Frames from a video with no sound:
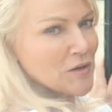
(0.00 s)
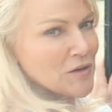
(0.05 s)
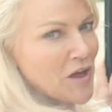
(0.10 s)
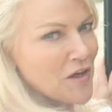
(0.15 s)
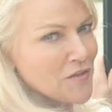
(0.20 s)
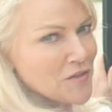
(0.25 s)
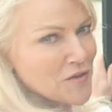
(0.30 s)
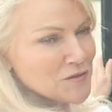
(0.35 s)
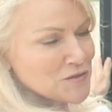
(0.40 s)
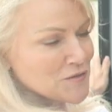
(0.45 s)
put
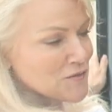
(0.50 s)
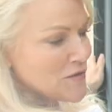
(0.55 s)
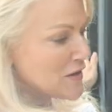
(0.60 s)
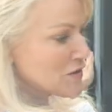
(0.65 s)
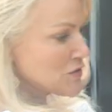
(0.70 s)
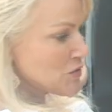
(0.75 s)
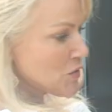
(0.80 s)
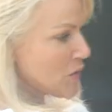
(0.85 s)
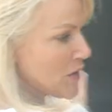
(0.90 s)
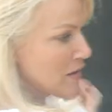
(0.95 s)
all those
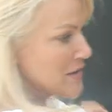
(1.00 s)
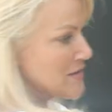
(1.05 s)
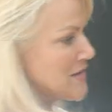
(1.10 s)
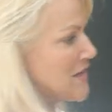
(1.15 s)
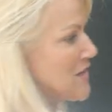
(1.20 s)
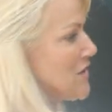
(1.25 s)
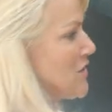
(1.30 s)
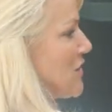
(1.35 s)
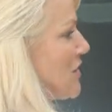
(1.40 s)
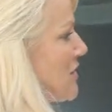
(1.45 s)
fun toys
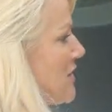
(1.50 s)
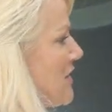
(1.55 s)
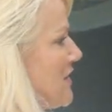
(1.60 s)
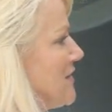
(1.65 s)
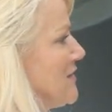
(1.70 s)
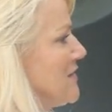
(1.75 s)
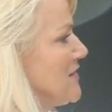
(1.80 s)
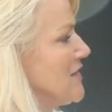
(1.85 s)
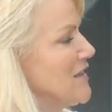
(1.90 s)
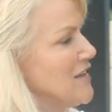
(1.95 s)
that you're
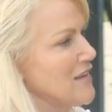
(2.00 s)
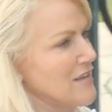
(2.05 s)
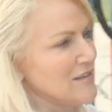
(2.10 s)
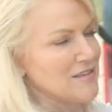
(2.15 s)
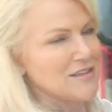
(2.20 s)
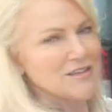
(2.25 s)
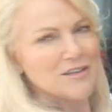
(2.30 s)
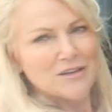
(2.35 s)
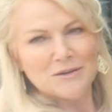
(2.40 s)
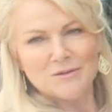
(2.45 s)
gonna,
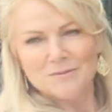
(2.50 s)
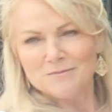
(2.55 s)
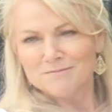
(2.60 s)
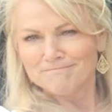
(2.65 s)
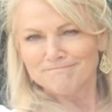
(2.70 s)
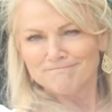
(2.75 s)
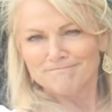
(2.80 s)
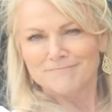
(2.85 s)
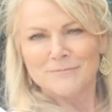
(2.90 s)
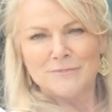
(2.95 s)
you know,
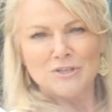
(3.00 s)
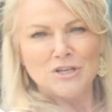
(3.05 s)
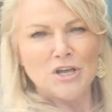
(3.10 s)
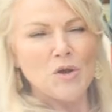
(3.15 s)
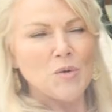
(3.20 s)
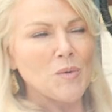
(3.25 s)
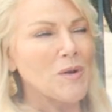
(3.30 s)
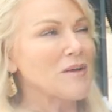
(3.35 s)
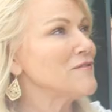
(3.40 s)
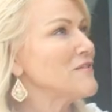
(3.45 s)

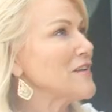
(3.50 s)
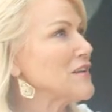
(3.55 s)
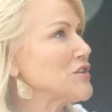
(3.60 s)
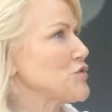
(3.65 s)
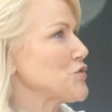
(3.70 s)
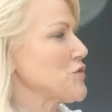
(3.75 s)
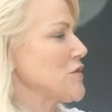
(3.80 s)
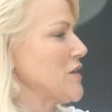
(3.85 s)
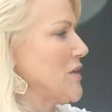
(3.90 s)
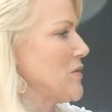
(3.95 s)
go
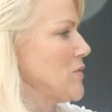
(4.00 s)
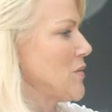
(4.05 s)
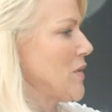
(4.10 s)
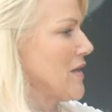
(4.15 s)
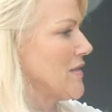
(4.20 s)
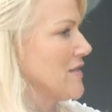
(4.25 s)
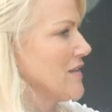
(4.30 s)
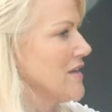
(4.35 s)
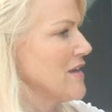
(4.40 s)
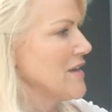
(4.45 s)
adventuring with.